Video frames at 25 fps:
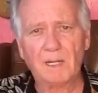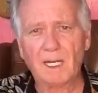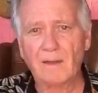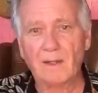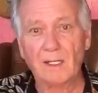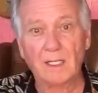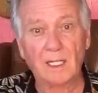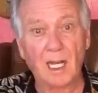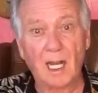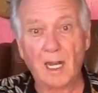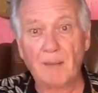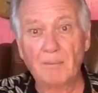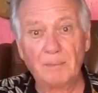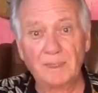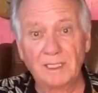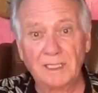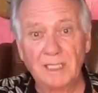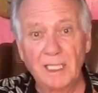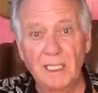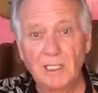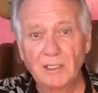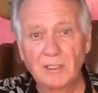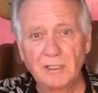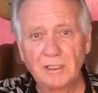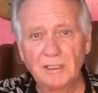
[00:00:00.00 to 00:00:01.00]
by the
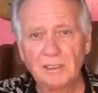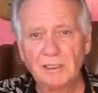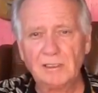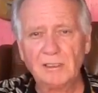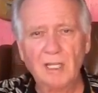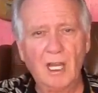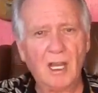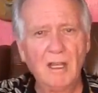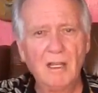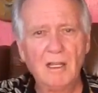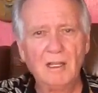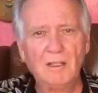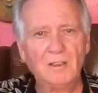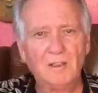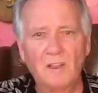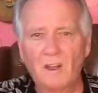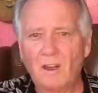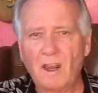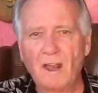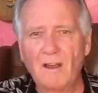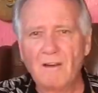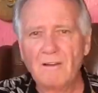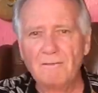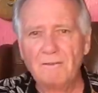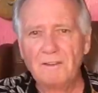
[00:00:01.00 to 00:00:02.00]
competition, you
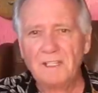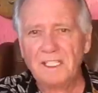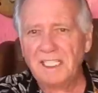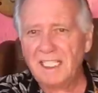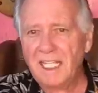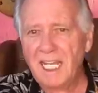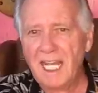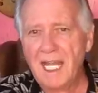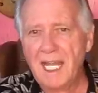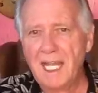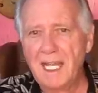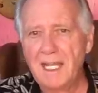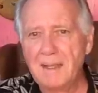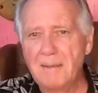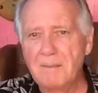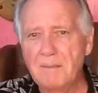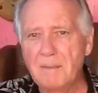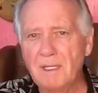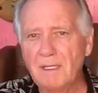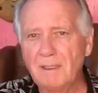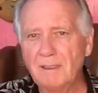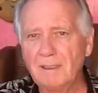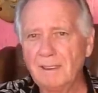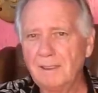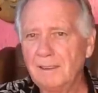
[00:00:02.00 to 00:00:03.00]
love the
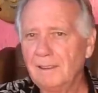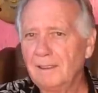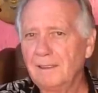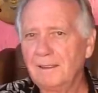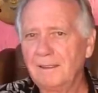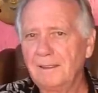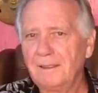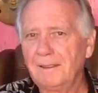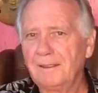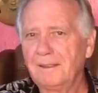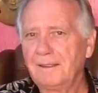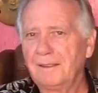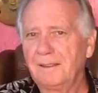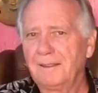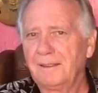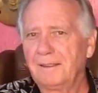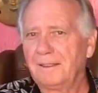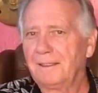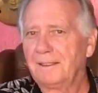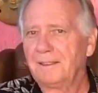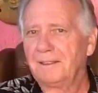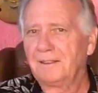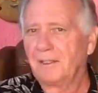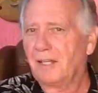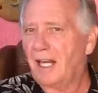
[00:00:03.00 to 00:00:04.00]
game,
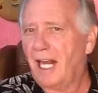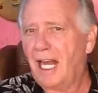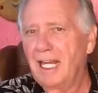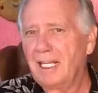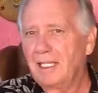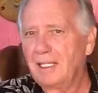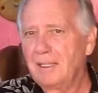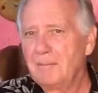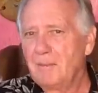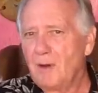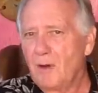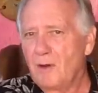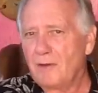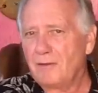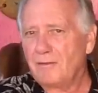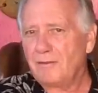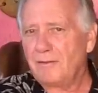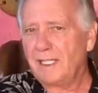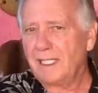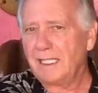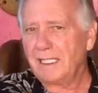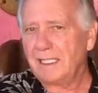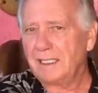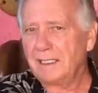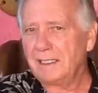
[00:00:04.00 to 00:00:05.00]
you're highly
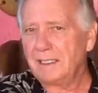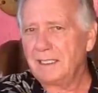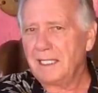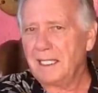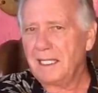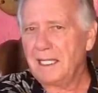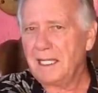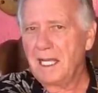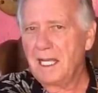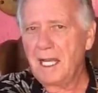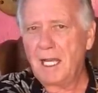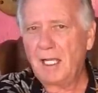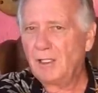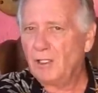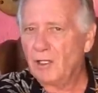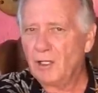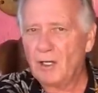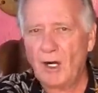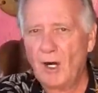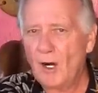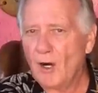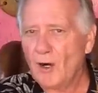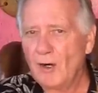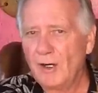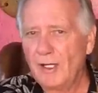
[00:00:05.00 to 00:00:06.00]
motivated,
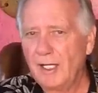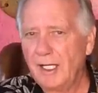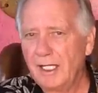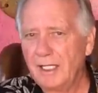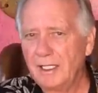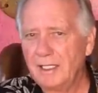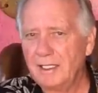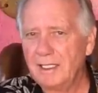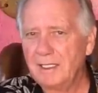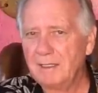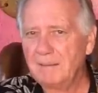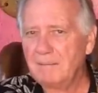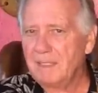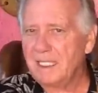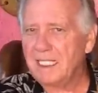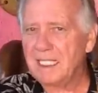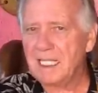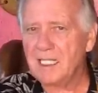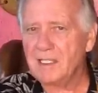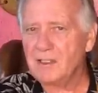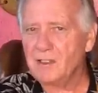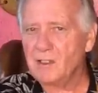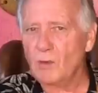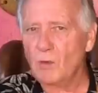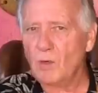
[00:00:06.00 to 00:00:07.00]
you're hurrying
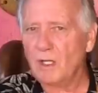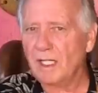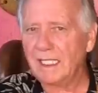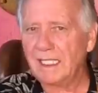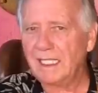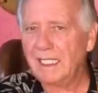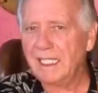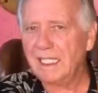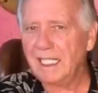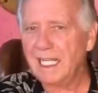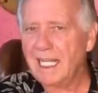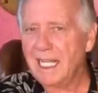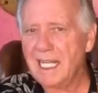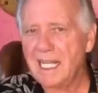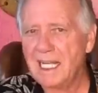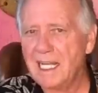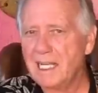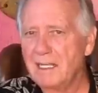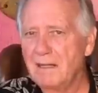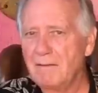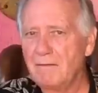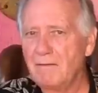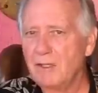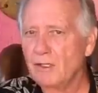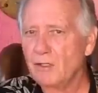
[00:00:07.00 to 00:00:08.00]
because you want to get
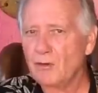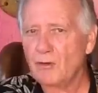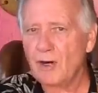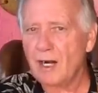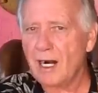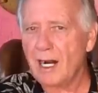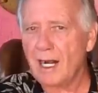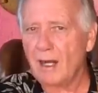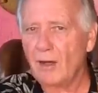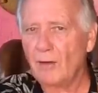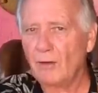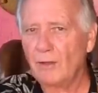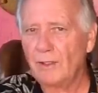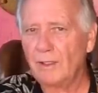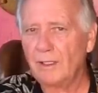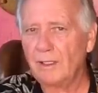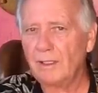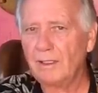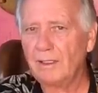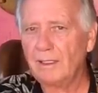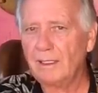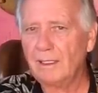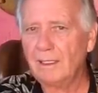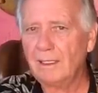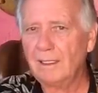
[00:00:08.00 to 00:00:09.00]
ahead of the crowd.
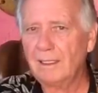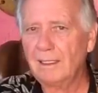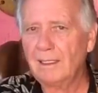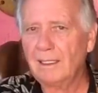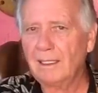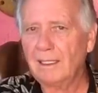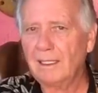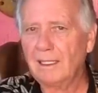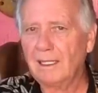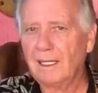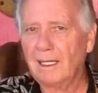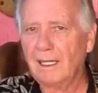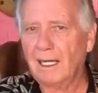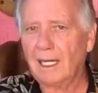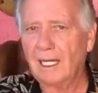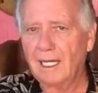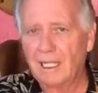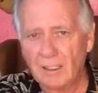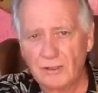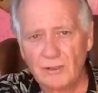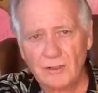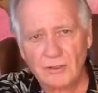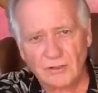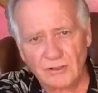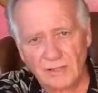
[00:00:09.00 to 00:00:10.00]

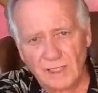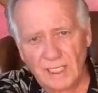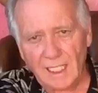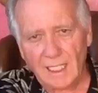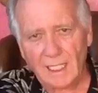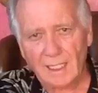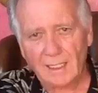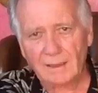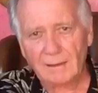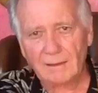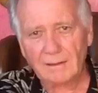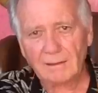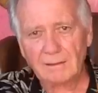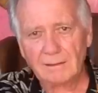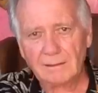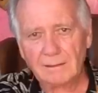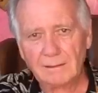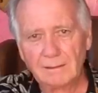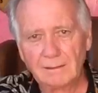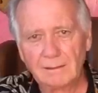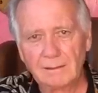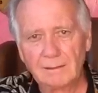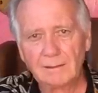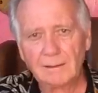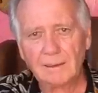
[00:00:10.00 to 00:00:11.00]
I understand.
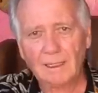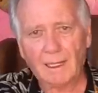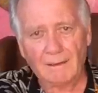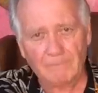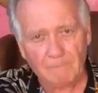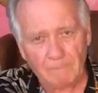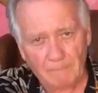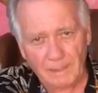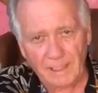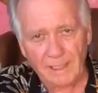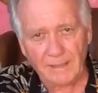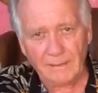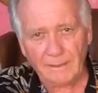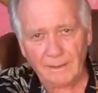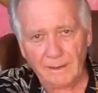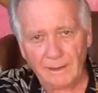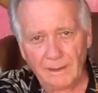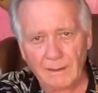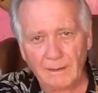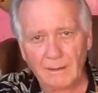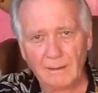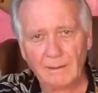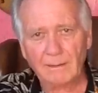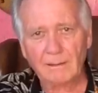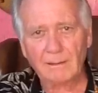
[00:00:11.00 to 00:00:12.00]
I've been
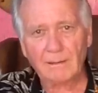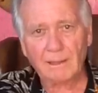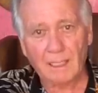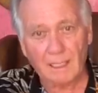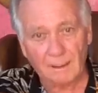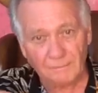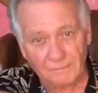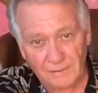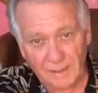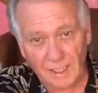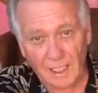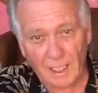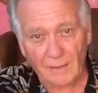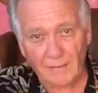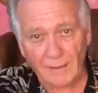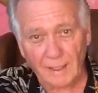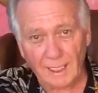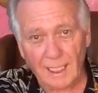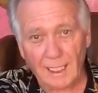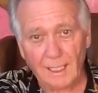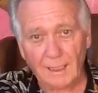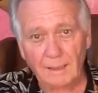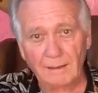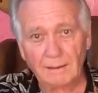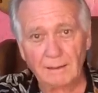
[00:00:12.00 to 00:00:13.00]
there. I've done
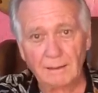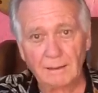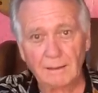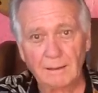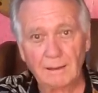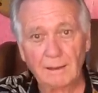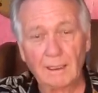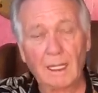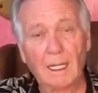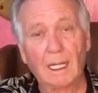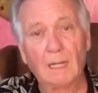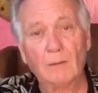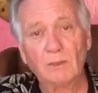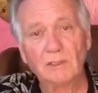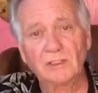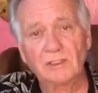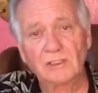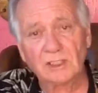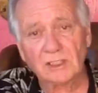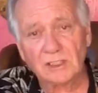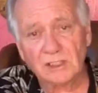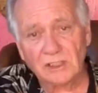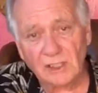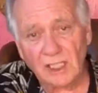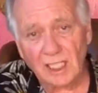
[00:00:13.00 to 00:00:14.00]
that. I was
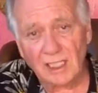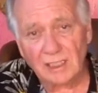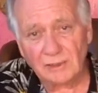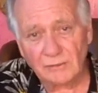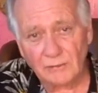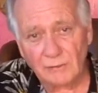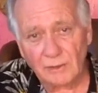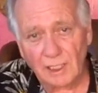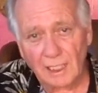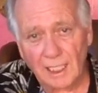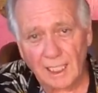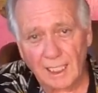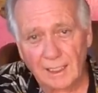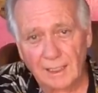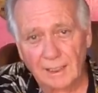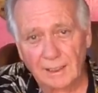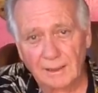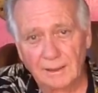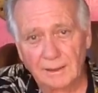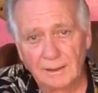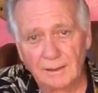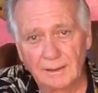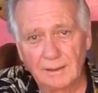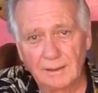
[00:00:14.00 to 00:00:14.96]
successful at it.